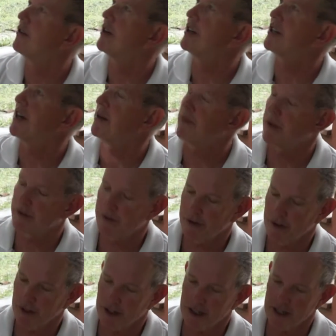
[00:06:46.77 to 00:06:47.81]
which I
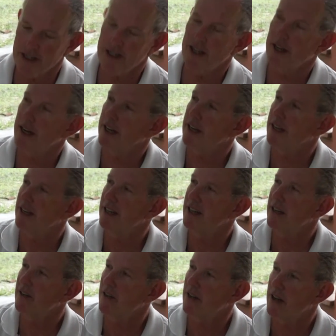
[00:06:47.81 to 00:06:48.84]
prefer because then I
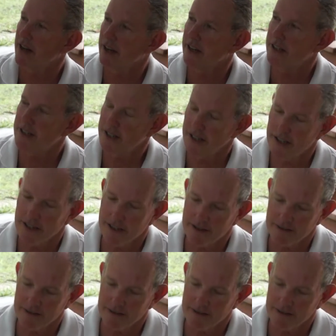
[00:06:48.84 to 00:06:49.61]
can kneel on it